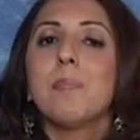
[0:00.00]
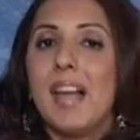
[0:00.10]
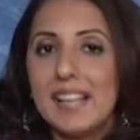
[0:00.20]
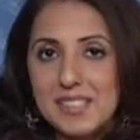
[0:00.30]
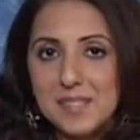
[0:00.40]

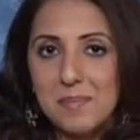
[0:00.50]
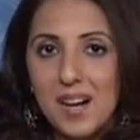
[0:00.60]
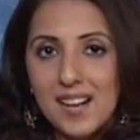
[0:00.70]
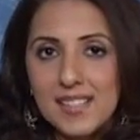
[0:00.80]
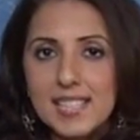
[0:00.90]
planet
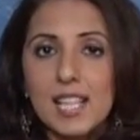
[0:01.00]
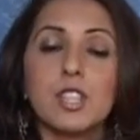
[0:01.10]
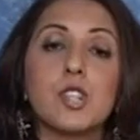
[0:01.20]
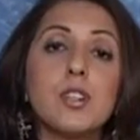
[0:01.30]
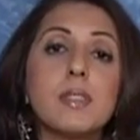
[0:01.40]
Mars. Now
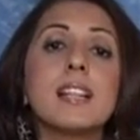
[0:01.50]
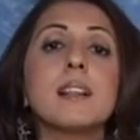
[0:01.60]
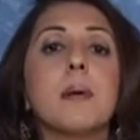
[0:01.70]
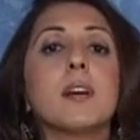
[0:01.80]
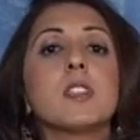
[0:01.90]
the good
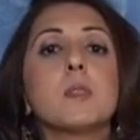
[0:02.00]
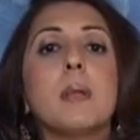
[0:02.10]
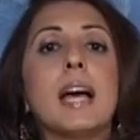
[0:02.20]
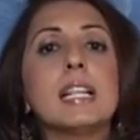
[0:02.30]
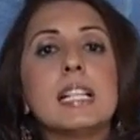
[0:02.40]
thing about this
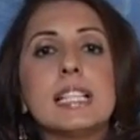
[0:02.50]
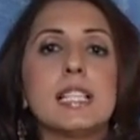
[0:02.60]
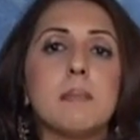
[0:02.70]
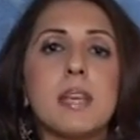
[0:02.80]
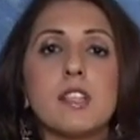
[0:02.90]
planet is
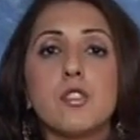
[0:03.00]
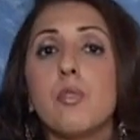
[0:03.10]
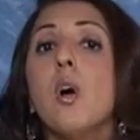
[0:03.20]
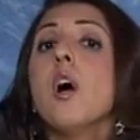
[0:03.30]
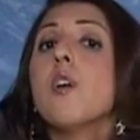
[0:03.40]
it makes
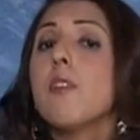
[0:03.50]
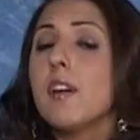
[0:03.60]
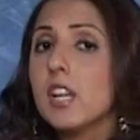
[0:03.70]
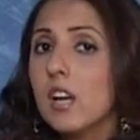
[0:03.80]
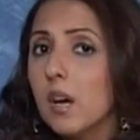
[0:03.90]
you
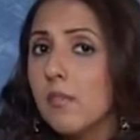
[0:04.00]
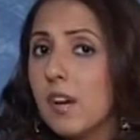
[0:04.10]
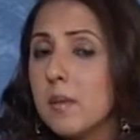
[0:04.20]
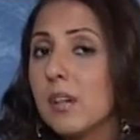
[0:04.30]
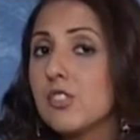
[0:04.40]

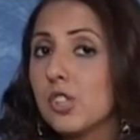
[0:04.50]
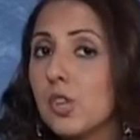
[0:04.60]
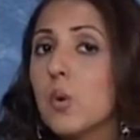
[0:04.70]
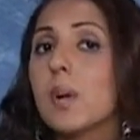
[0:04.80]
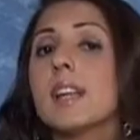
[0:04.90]
very much a
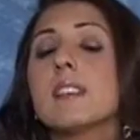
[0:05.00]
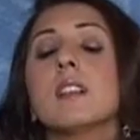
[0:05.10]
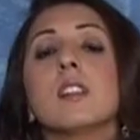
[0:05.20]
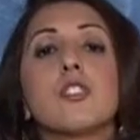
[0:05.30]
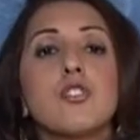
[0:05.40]
go-getter,
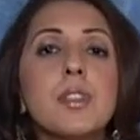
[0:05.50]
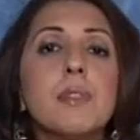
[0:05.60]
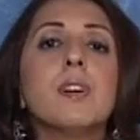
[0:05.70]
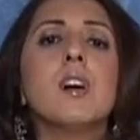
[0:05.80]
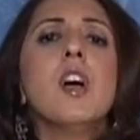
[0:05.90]
an
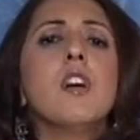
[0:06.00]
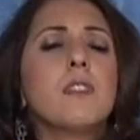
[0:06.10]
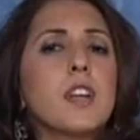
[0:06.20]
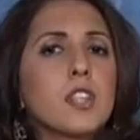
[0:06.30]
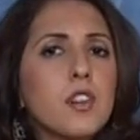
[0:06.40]
achiever,
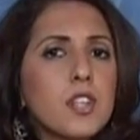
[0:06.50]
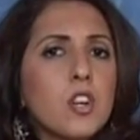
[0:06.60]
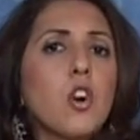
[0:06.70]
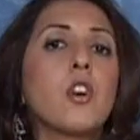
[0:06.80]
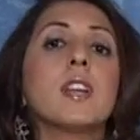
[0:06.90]
very
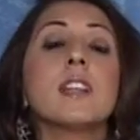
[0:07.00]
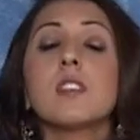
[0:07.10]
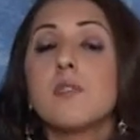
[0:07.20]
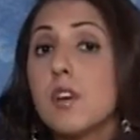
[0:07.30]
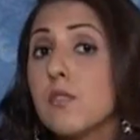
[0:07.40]

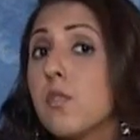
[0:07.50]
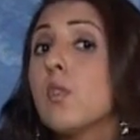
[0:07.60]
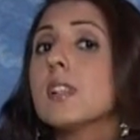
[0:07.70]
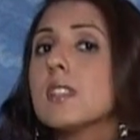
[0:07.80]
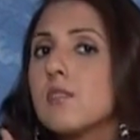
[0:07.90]
career-oriented, very
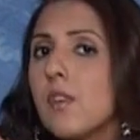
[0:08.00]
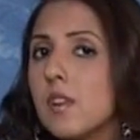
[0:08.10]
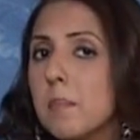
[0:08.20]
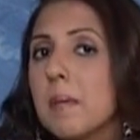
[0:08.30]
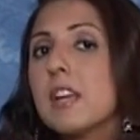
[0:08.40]
focused,
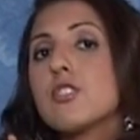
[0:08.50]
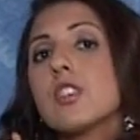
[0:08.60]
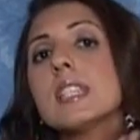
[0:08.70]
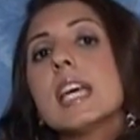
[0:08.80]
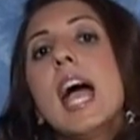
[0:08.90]
very
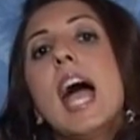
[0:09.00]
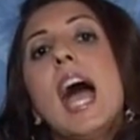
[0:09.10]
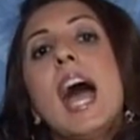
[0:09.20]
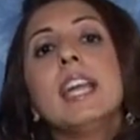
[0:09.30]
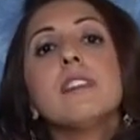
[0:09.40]
patient,
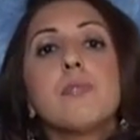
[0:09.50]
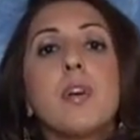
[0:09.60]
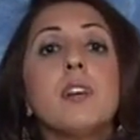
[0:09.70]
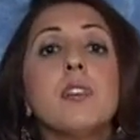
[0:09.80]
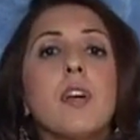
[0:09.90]
and
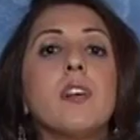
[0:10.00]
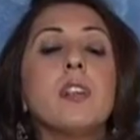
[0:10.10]
very